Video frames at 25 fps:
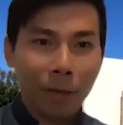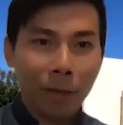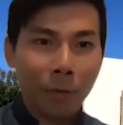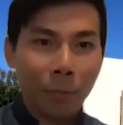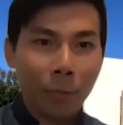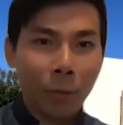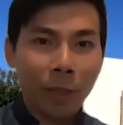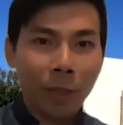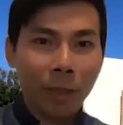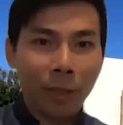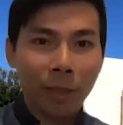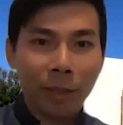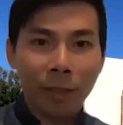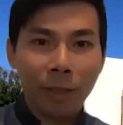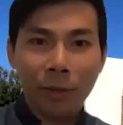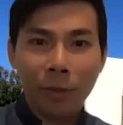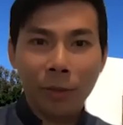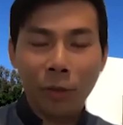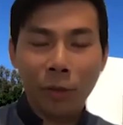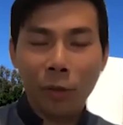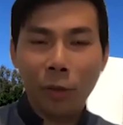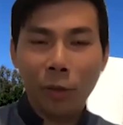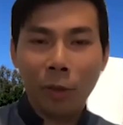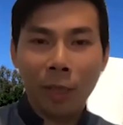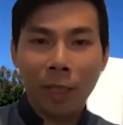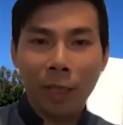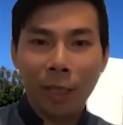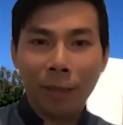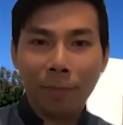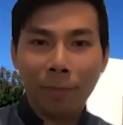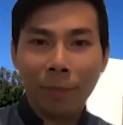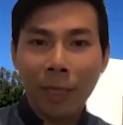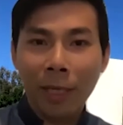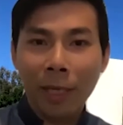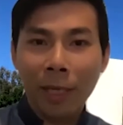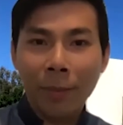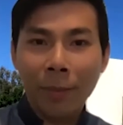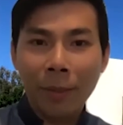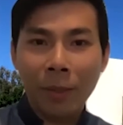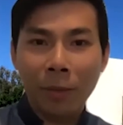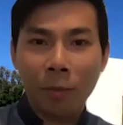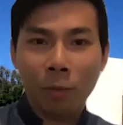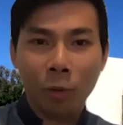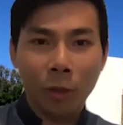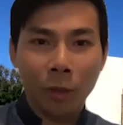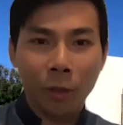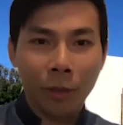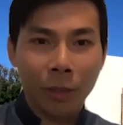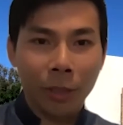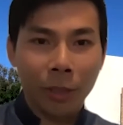you, Brendan. So my name is
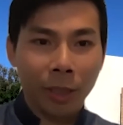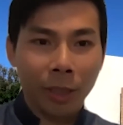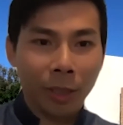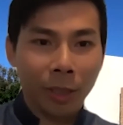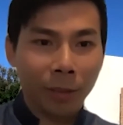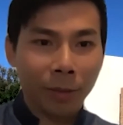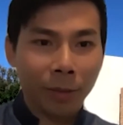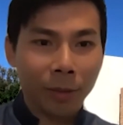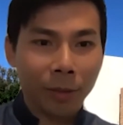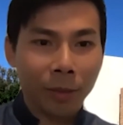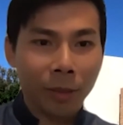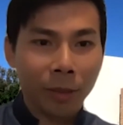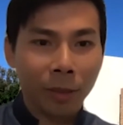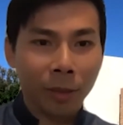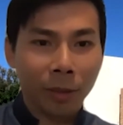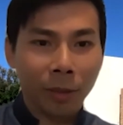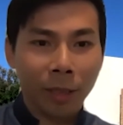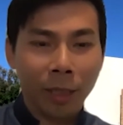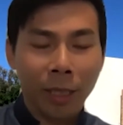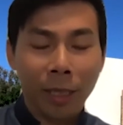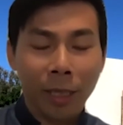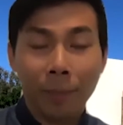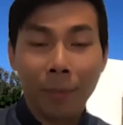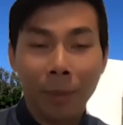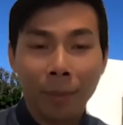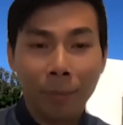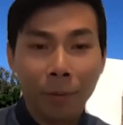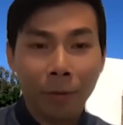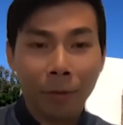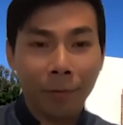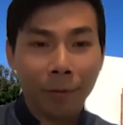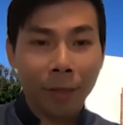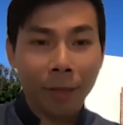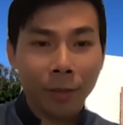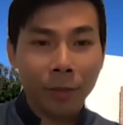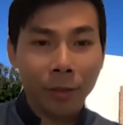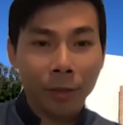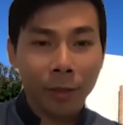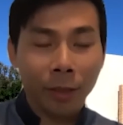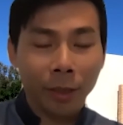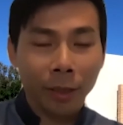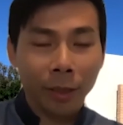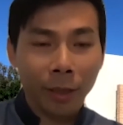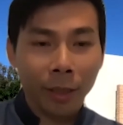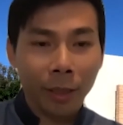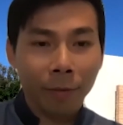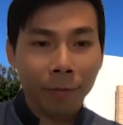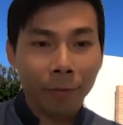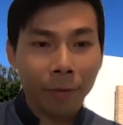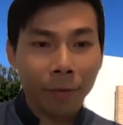Roy Chung. So I'm a professor
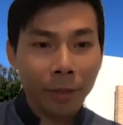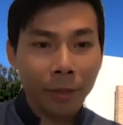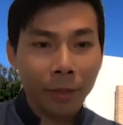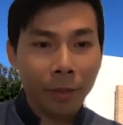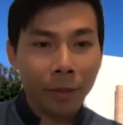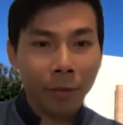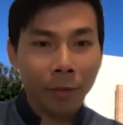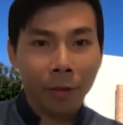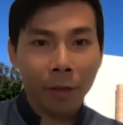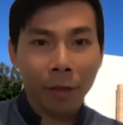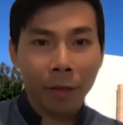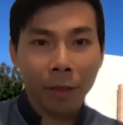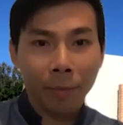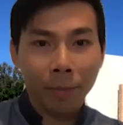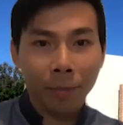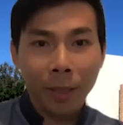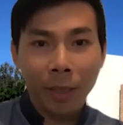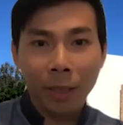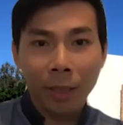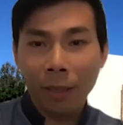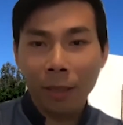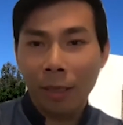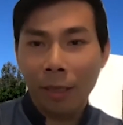in physiotherapy.